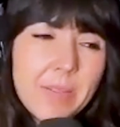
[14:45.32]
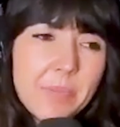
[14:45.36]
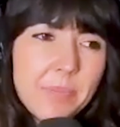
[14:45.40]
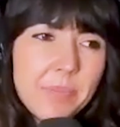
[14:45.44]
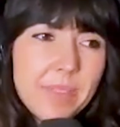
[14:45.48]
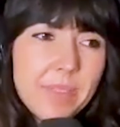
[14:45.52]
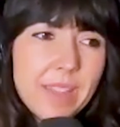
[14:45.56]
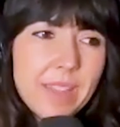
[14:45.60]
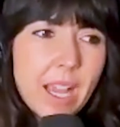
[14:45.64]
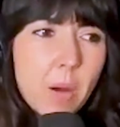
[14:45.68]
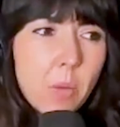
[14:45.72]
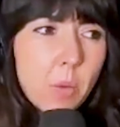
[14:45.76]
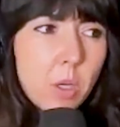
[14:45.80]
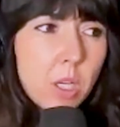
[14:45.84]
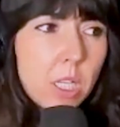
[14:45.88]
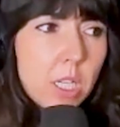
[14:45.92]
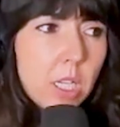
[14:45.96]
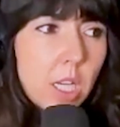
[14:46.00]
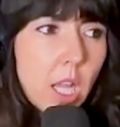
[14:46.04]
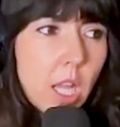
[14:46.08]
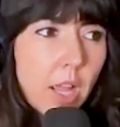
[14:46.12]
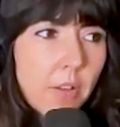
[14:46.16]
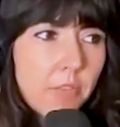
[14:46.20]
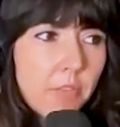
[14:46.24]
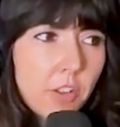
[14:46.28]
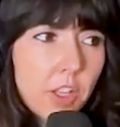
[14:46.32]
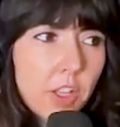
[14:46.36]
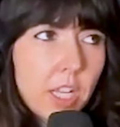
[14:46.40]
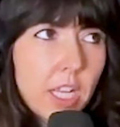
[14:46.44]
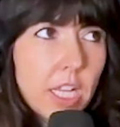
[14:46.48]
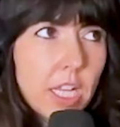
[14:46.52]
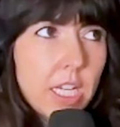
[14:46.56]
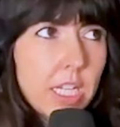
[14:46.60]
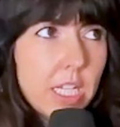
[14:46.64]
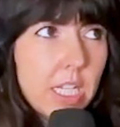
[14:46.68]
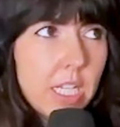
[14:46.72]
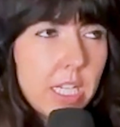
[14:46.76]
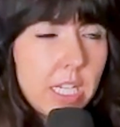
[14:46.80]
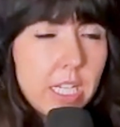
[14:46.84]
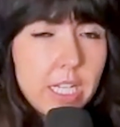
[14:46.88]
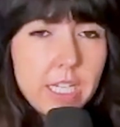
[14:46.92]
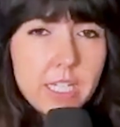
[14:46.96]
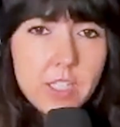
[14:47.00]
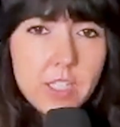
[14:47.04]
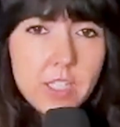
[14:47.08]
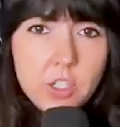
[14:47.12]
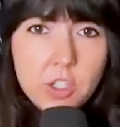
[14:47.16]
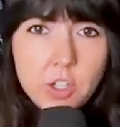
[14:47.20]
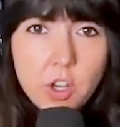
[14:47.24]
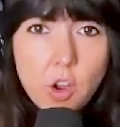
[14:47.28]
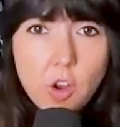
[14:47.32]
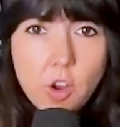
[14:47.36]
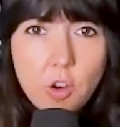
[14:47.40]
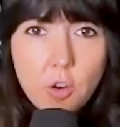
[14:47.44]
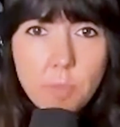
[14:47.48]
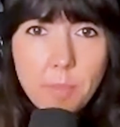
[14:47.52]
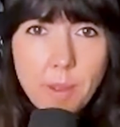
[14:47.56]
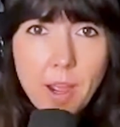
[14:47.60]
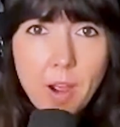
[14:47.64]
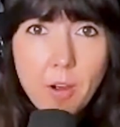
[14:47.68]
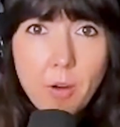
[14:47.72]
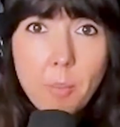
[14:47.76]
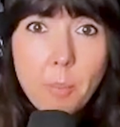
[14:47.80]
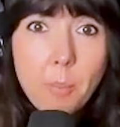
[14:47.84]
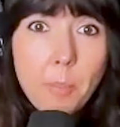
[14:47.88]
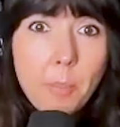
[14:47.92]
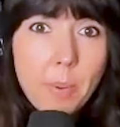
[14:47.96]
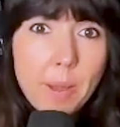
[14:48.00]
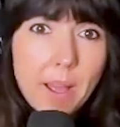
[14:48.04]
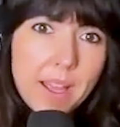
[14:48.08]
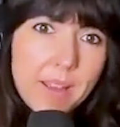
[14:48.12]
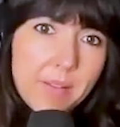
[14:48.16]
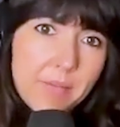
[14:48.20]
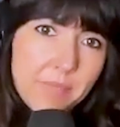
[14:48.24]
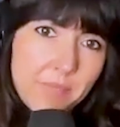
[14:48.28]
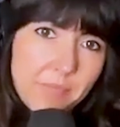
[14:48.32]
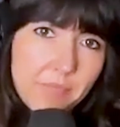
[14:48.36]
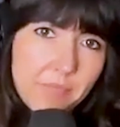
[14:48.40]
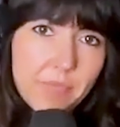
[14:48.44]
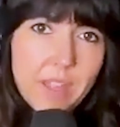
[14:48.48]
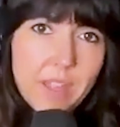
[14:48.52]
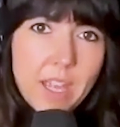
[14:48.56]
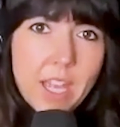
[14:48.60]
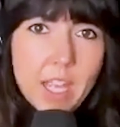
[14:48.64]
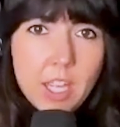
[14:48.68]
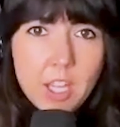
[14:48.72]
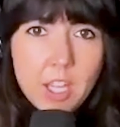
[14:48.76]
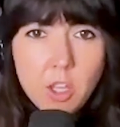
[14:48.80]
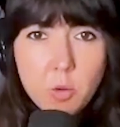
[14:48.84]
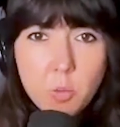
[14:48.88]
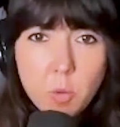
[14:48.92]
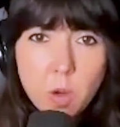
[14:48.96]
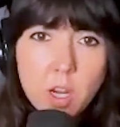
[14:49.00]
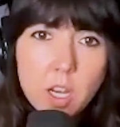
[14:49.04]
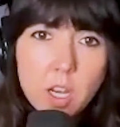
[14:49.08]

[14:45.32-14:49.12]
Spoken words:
That one I feel like I didn't need to know about, but I get